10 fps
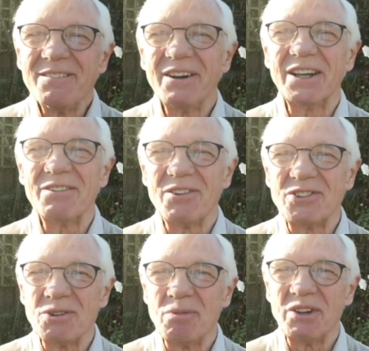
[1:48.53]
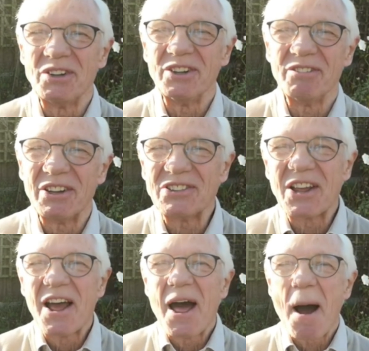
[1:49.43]
forgive the stupidity of this,
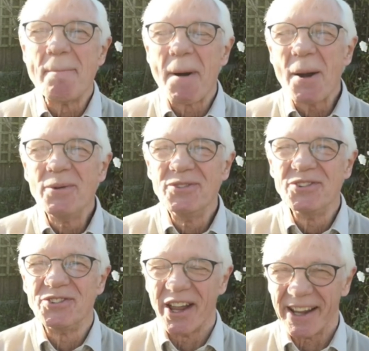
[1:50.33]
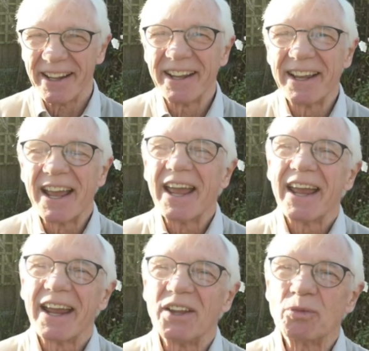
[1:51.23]
a bones day
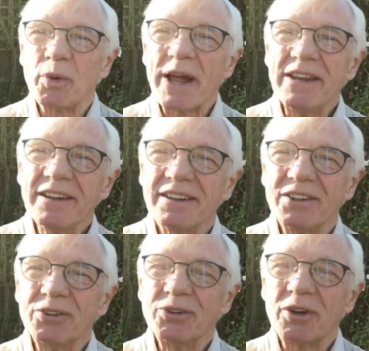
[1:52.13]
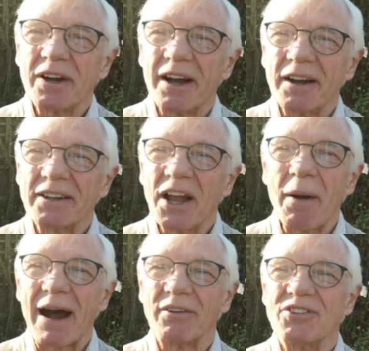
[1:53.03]
is when you
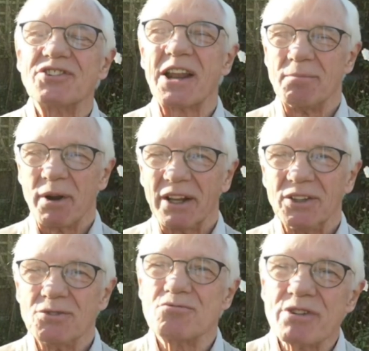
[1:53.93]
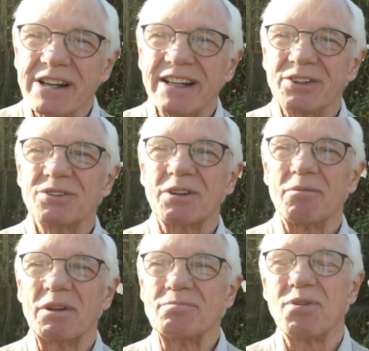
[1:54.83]
go out and celebrate. You really do
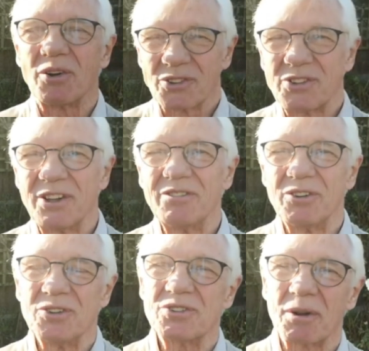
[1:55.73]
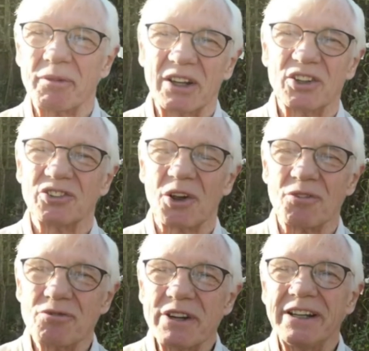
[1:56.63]
something positive. You do something. It's a
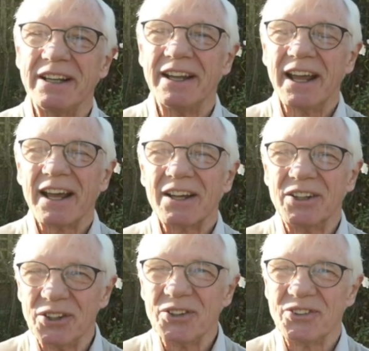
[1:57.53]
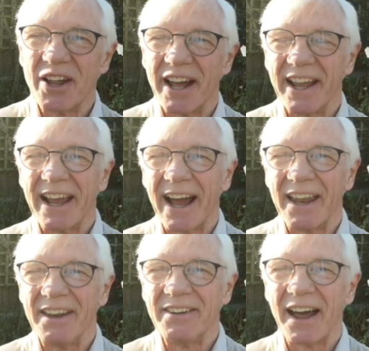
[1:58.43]
really good day,
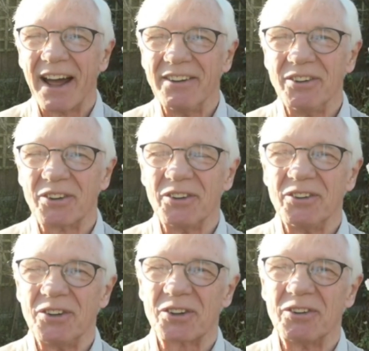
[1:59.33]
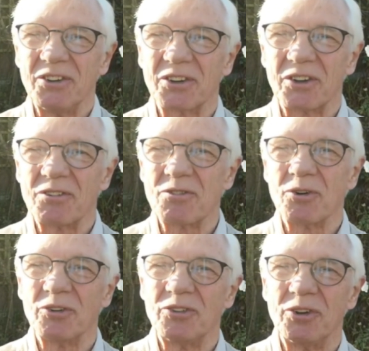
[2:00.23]
and you can
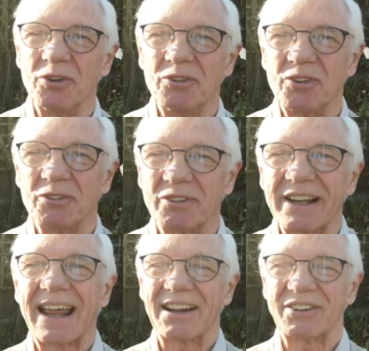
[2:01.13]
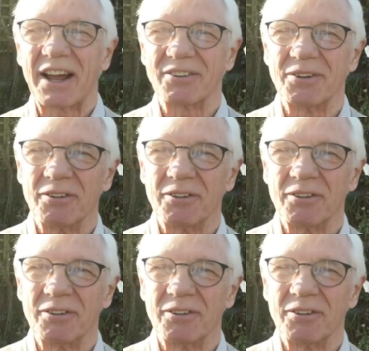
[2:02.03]
afford to lash out,